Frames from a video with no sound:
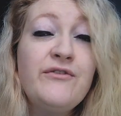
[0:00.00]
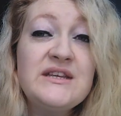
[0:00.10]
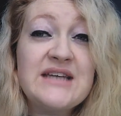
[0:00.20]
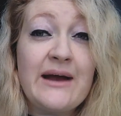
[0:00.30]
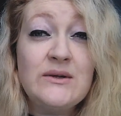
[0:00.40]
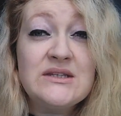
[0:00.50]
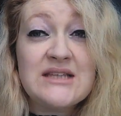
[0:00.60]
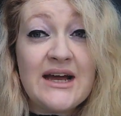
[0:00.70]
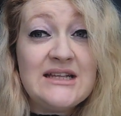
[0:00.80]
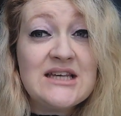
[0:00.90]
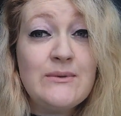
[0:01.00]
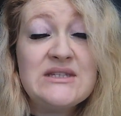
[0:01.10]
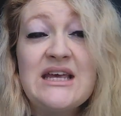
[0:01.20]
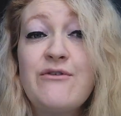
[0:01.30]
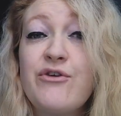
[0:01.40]
of the downsides, I would
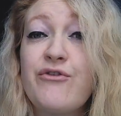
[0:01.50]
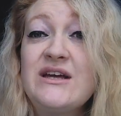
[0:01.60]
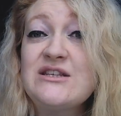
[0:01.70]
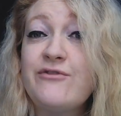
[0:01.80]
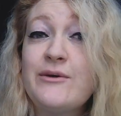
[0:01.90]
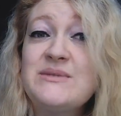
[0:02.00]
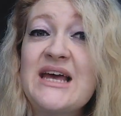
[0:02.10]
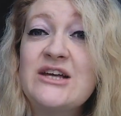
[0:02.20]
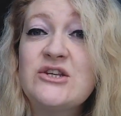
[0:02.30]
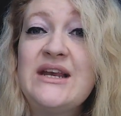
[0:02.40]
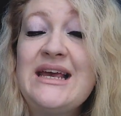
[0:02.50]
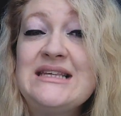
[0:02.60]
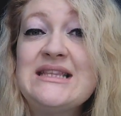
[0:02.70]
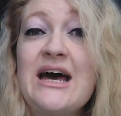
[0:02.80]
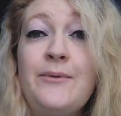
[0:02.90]
say, of the phrasal verb section
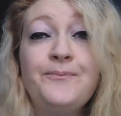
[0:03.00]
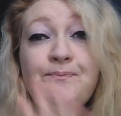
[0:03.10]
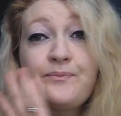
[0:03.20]
is that